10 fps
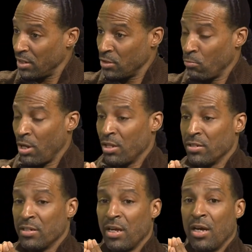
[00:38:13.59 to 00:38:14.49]
as well
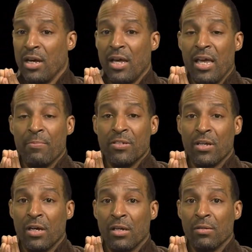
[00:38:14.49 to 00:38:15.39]
as
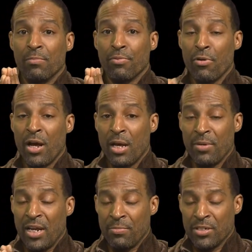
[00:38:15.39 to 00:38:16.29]
Amazon Prime
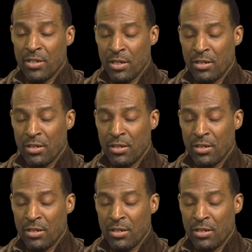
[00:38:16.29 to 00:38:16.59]
and Amazon.